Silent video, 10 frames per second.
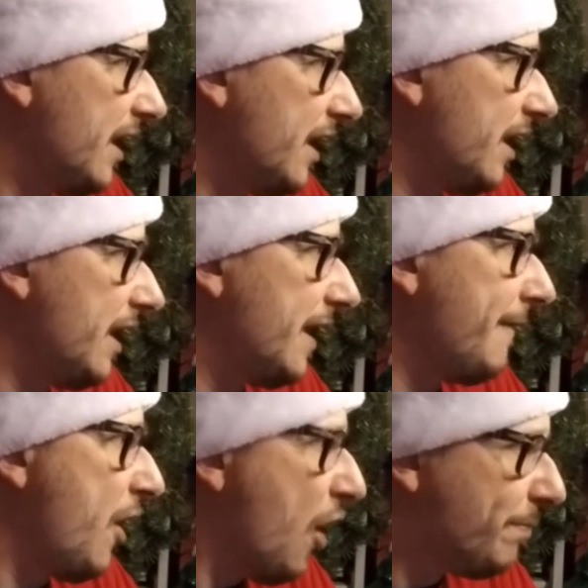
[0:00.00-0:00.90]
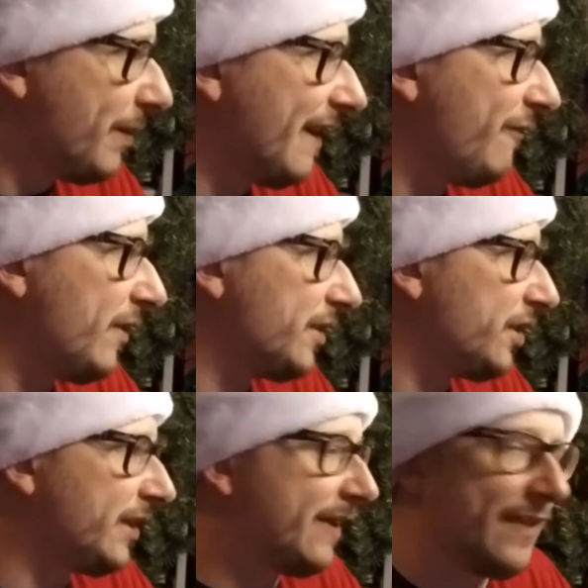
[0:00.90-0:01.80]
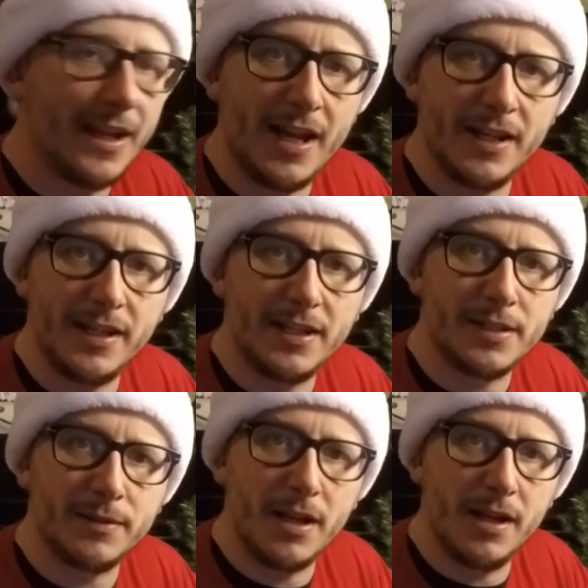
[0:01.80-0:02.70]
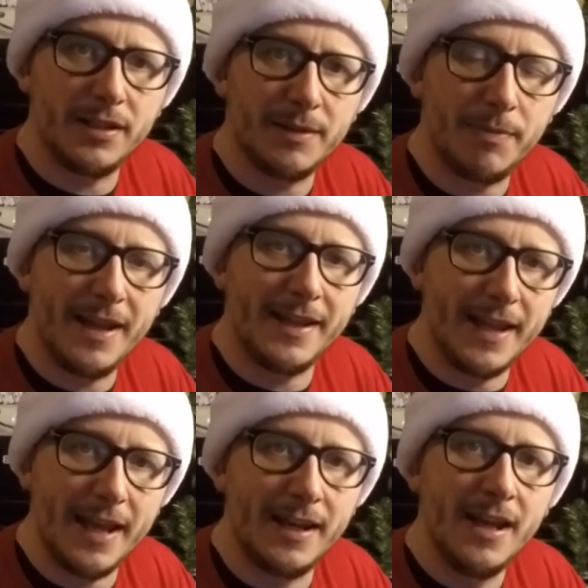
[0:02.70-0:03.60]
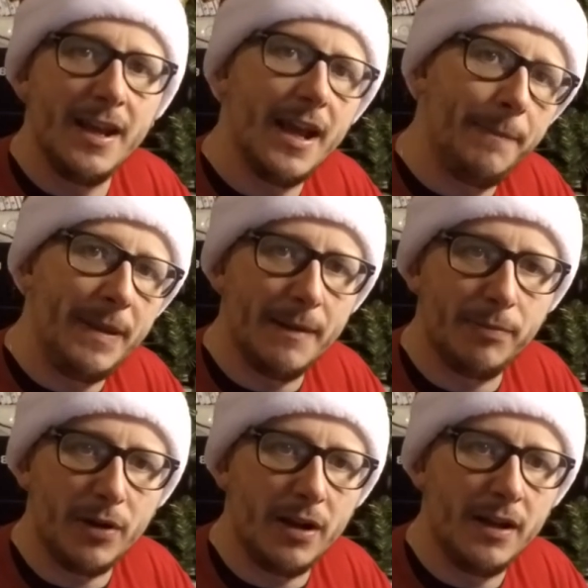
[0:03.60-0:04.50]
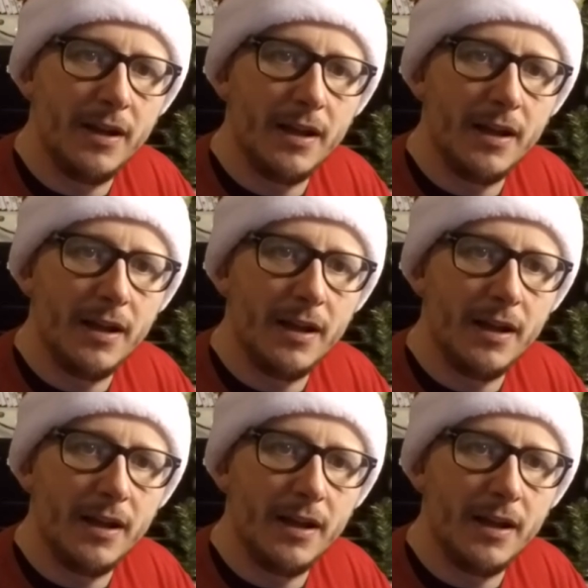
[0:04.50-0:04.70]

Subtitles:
And I'm hoping if we could give that kind of display again at Peterborough.